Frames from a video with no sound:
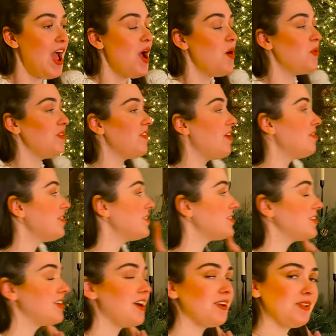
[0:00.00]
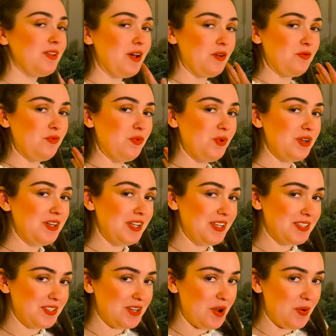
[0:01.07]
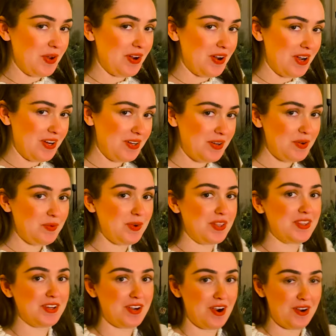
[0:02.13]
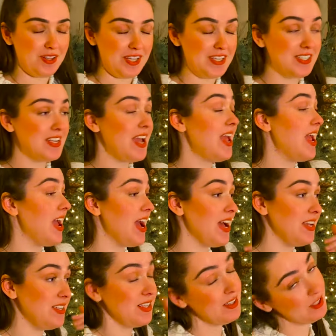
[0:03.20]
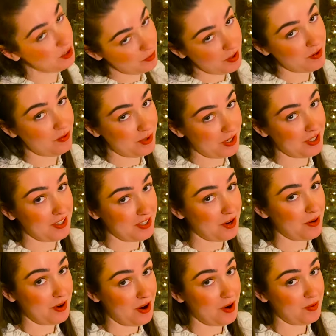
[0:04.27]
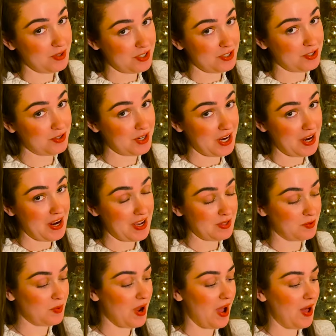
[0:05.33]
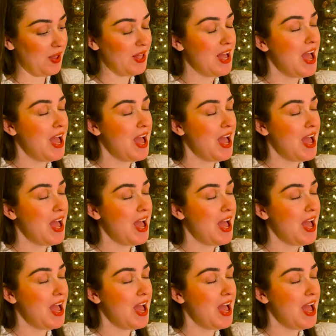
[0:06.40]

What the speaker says: We've obviously got a lot of woodland going on with the garland and a little bit of woodland going on with the tree as well.